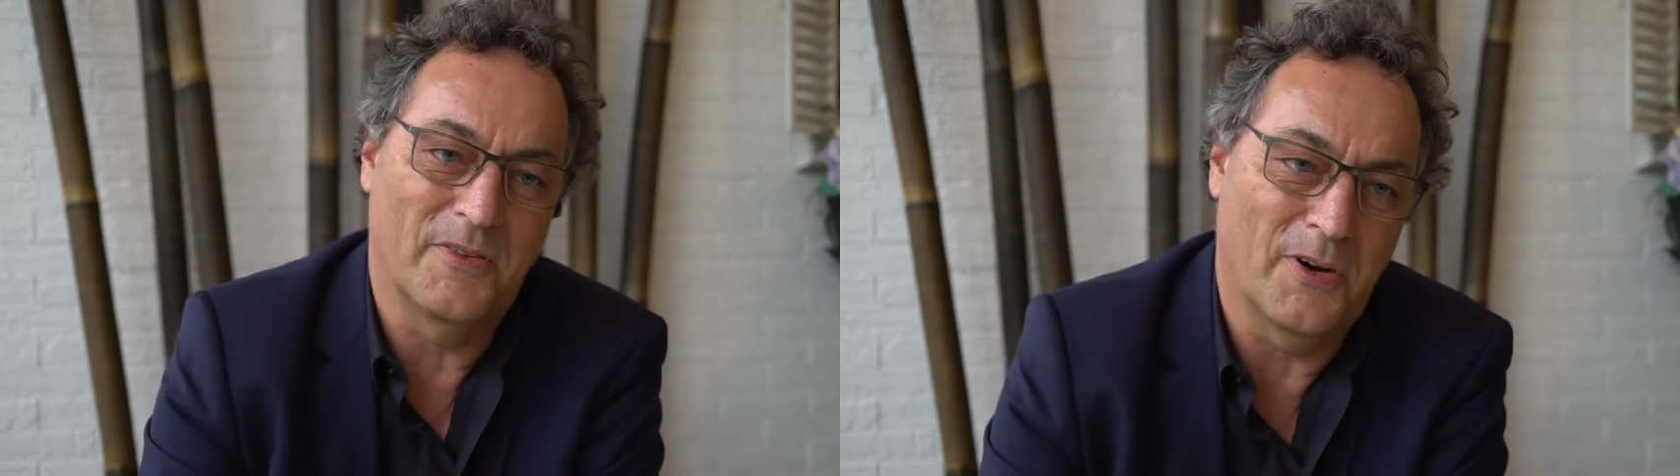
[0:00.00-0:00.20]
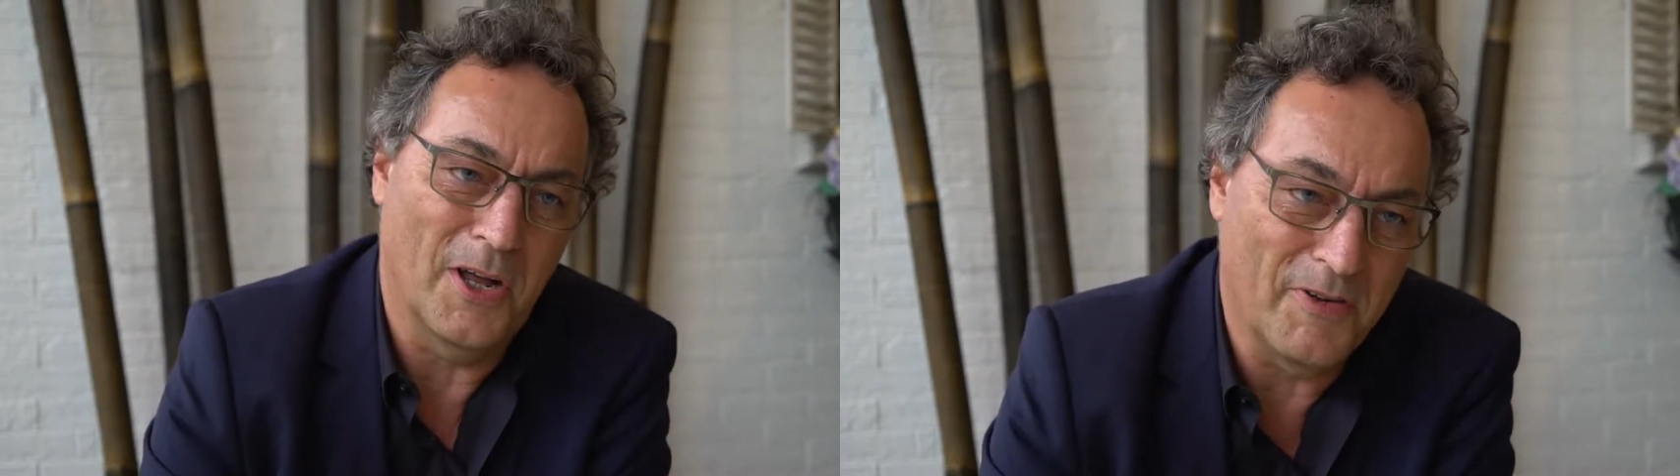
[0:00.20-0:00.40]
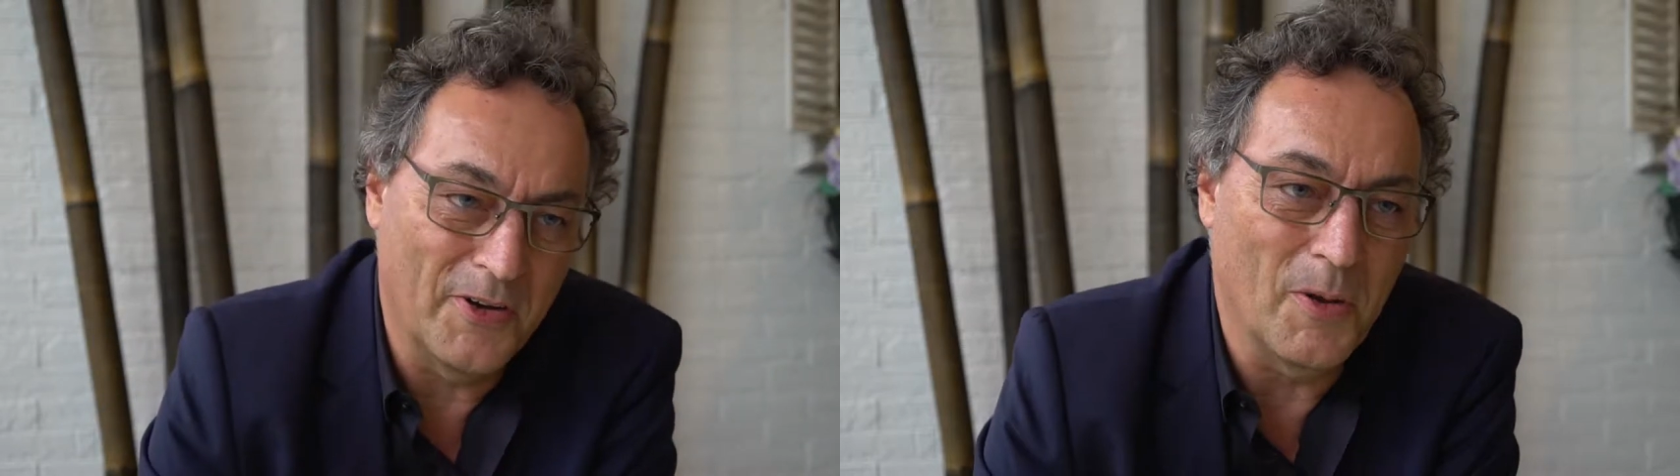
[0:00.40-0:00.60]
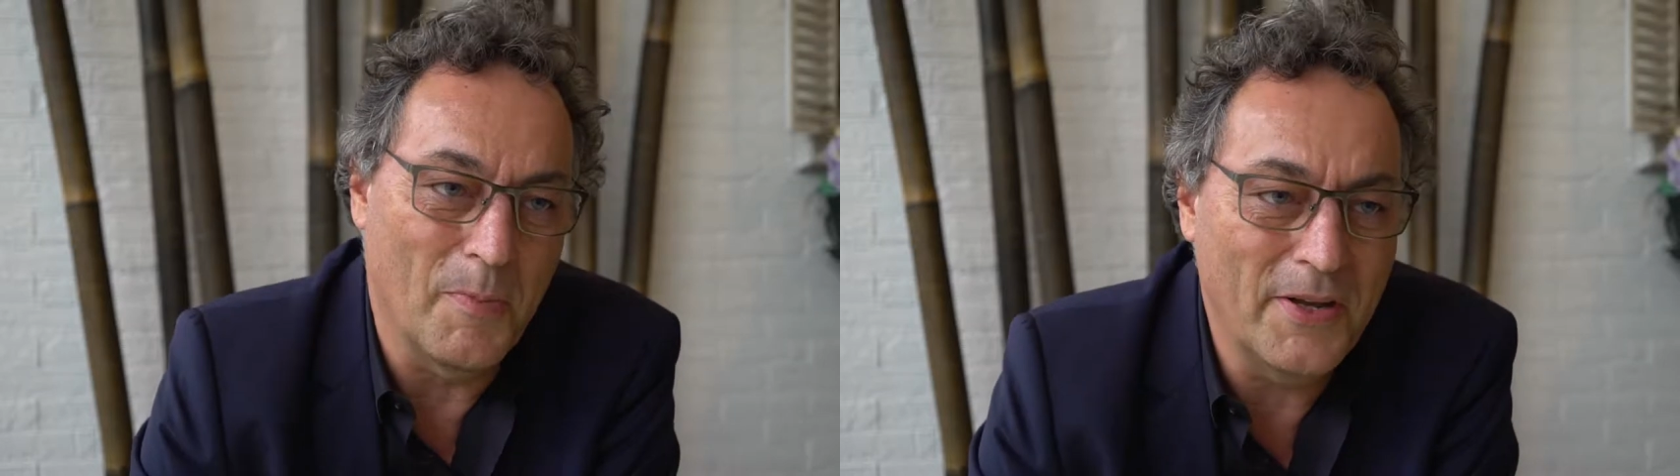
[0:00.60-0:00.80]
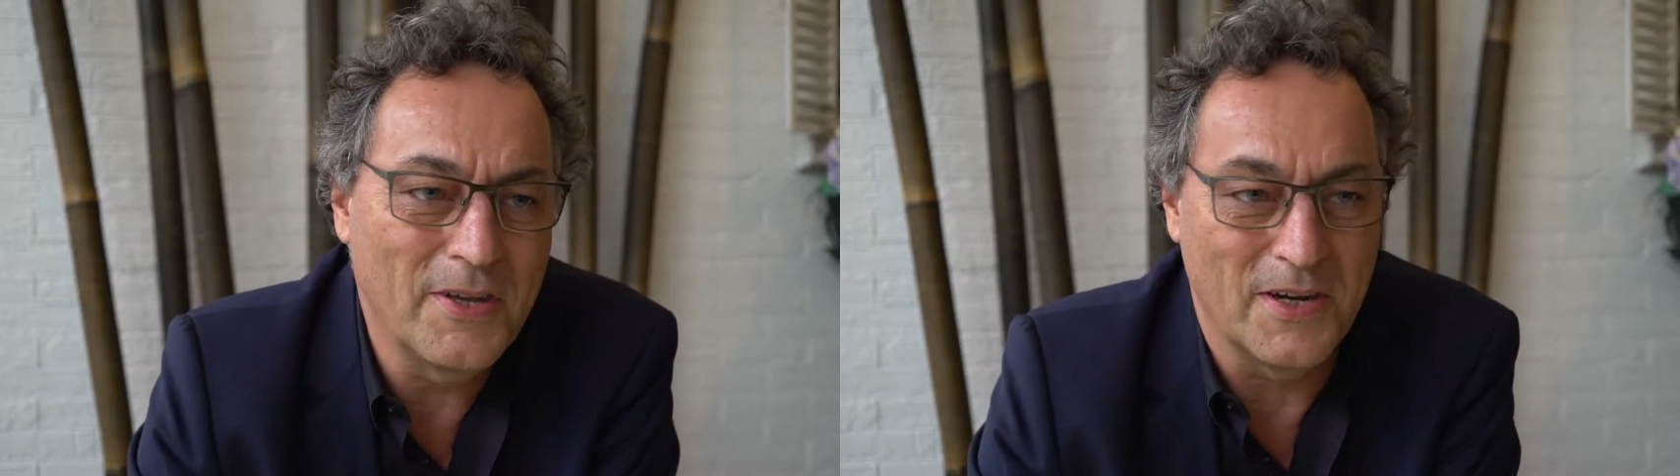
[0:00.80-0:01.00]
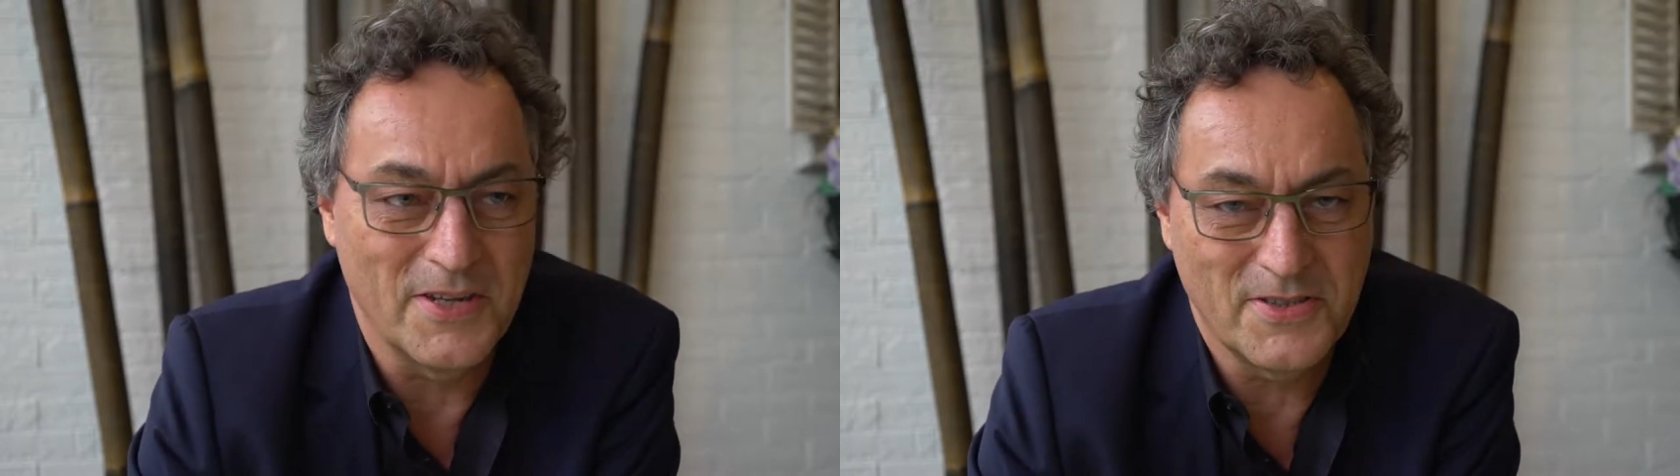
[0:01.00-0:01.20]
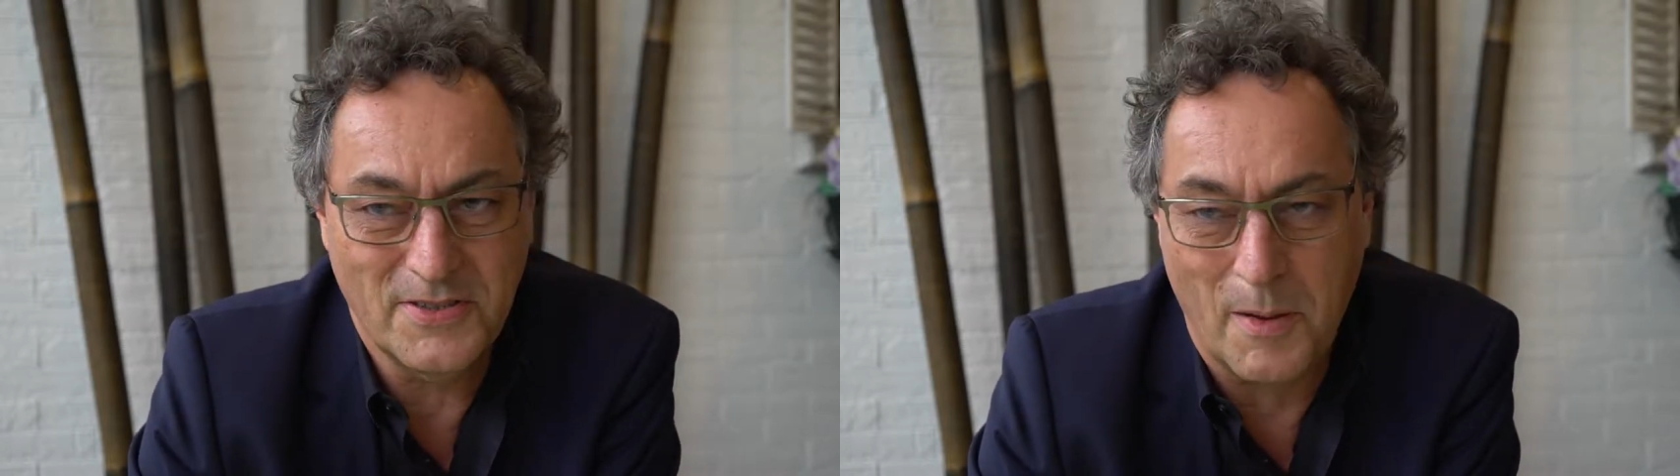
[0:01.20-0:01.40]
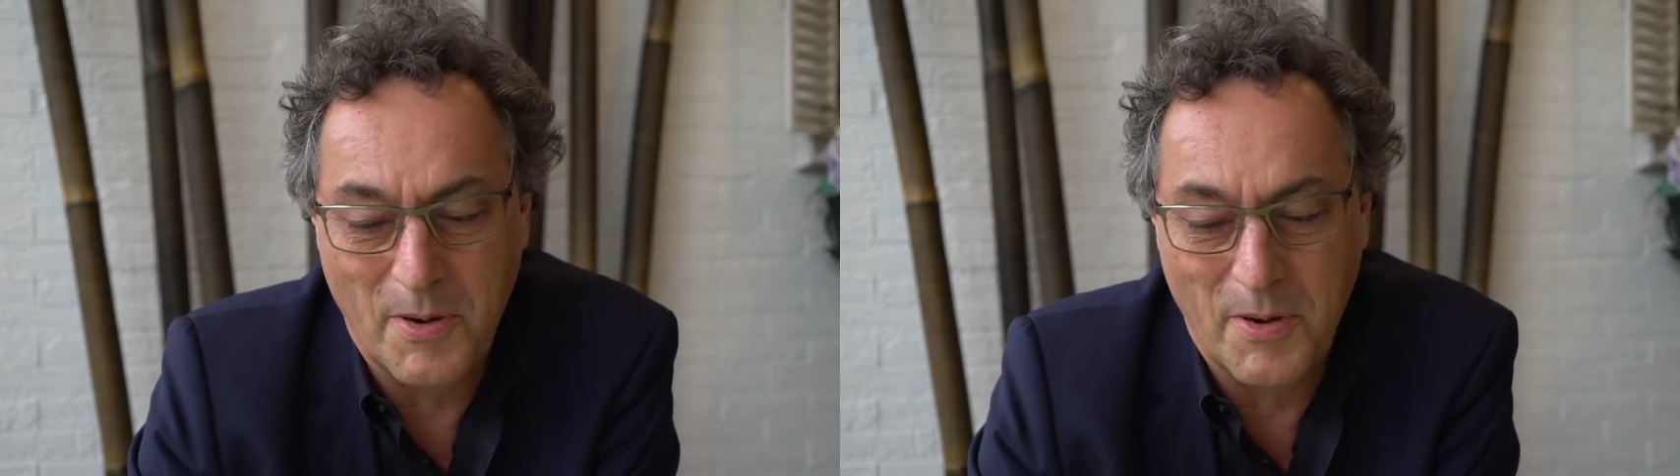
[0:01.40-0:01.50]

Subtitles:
very fundamentalist.